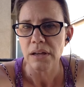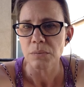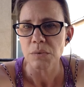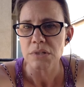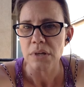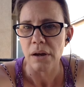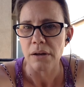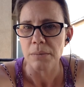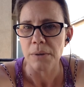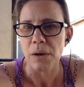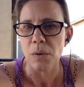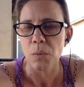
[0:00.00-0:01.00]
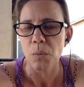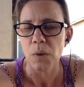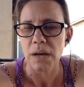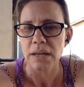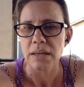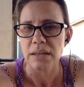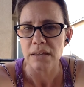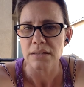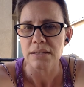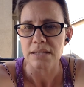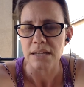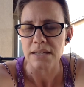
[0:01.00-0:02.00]
and we'll talk about what he
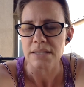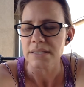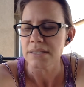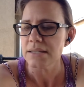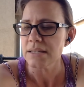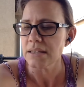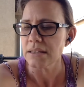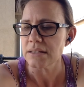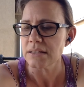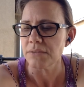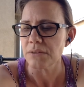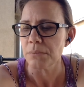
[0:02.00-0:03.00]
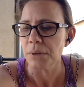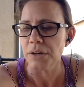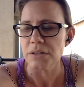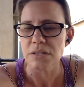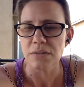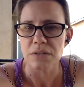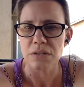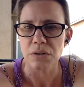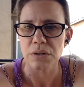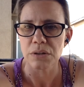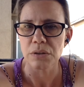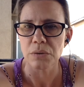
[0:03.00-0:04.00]
discusses in the different parts of his
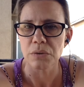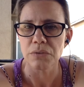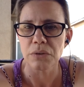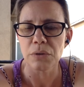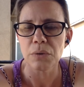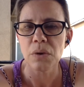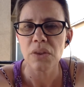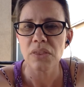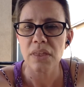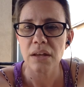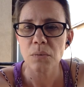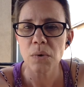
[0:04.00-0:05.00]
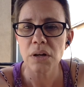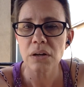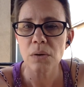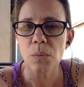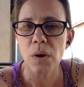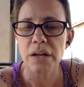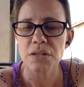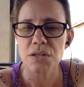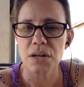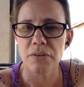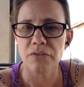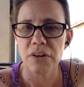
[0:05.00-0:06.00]
critical review. Then we're going to
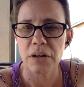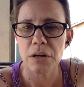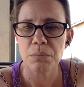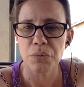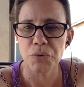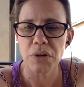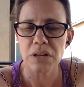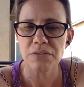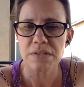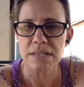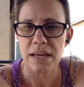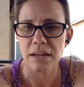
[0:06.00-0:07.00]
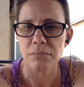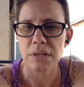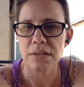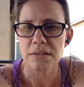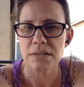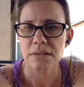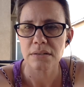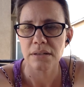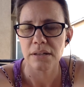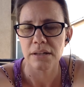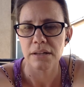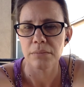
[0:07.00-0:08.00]
watch a very brief segment
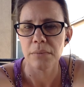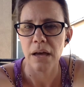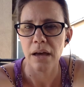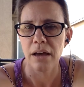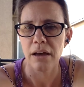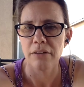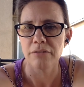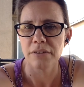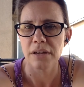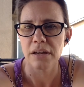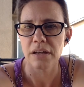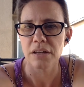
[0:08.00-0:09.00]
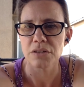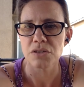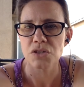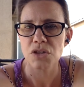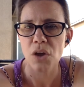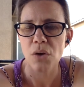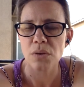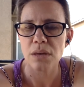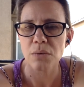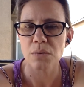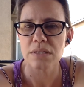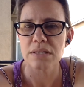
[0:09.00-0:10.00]
of a show
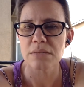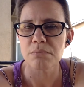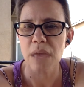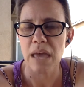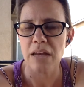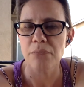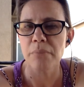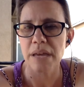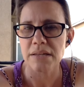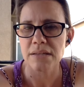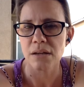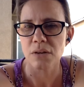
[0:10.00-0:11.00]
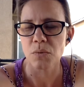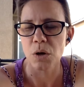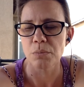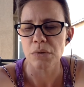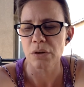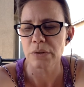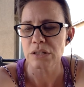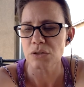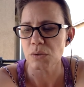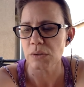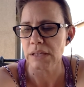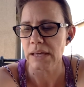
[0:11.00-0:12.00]
that was made based on Romeo and
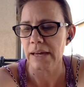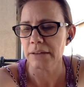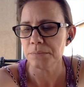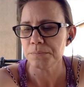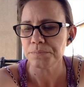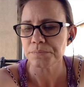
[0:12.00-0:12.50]
Juliet.